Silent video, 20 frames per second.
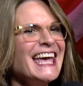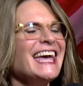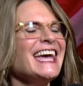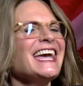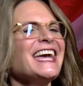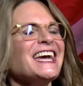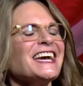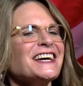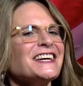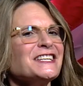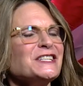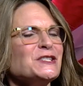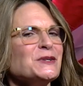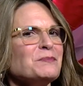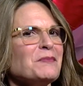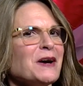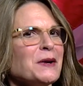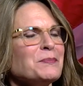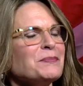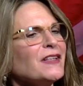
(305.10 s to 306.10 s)
And
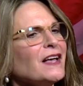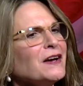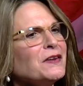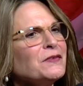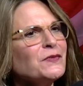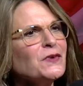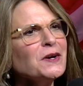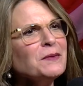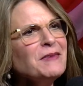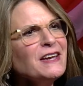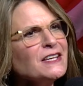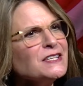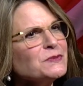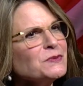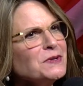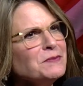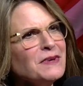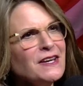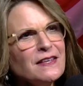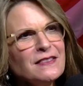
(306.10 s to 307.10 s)
my platform has
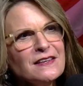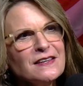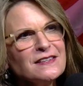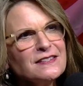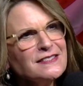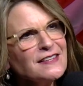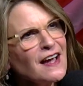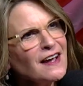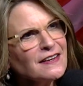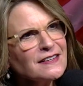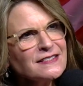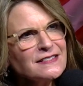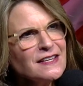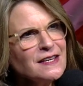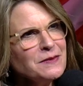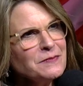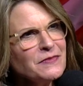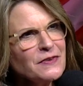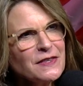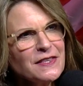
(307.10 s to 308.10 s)
remained the exact
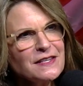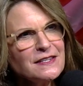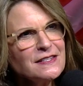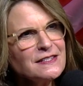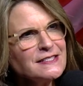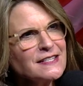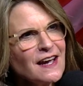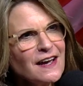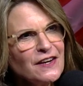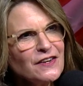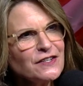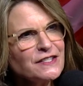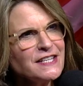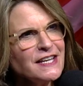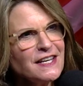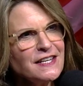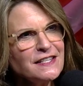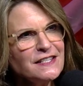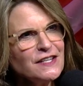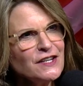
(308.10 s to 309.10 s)
same for the entire
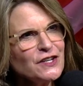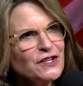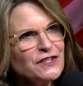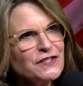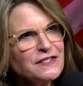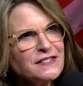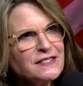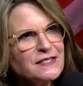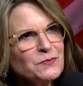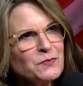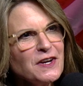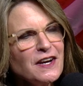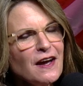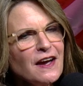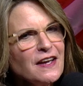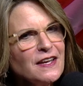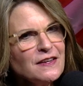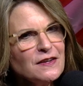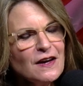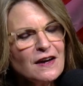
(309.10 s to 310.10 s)
10 years. When
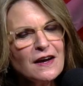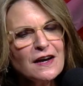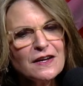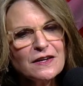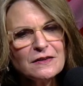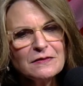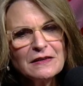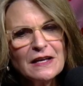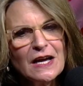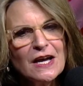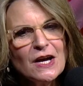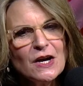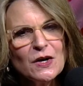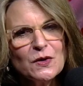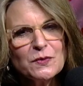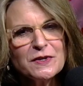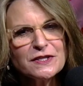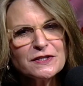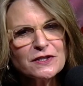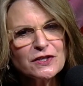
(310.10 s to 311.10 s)
I
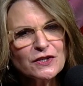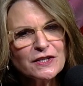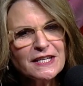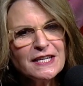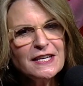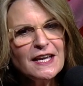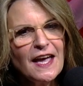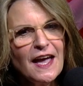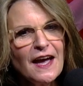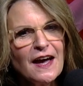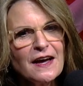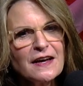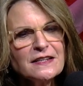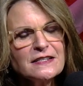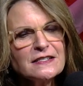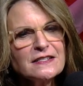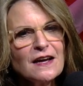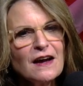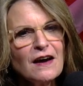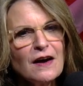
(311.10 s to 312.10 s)
was looking
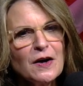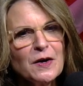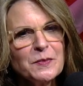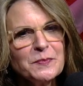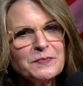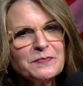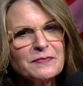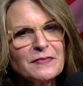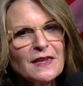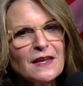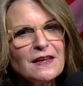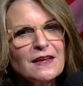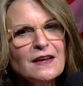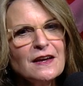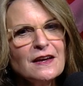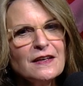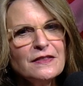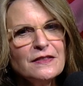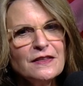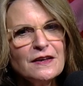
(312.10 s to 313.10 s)
at
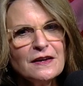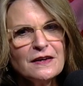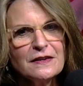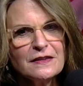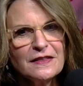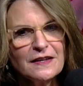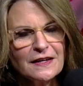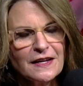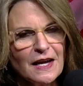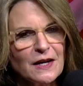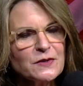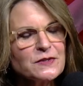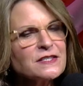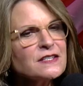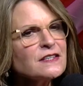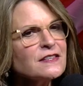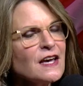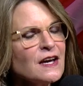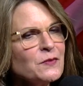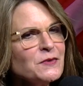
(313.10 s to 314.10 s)
the
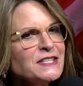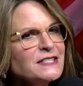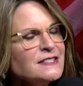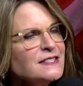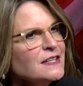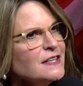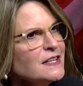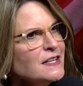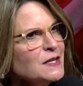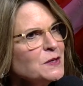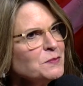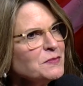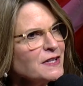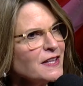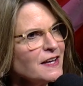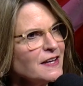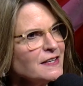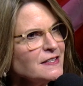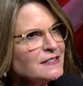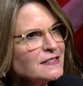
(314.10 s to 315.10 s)
council that was sitting in
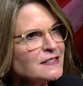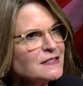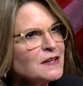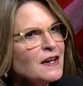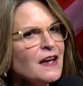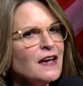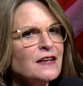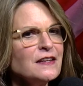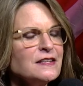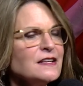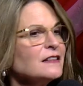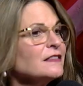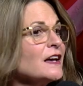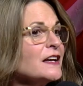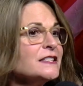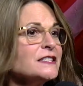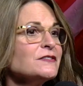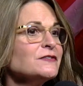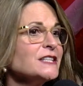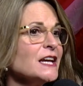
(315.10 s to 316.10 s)
place, and
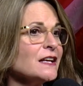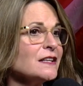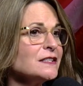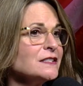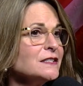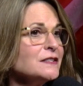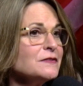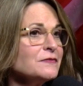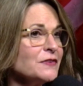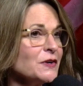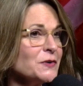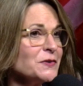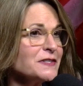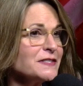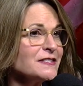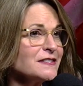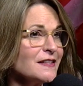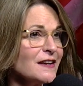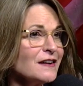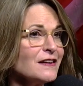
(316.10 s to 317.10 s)
lots of talented folks
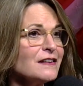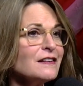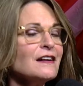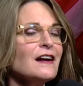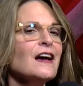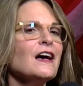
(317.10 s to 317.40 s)
there,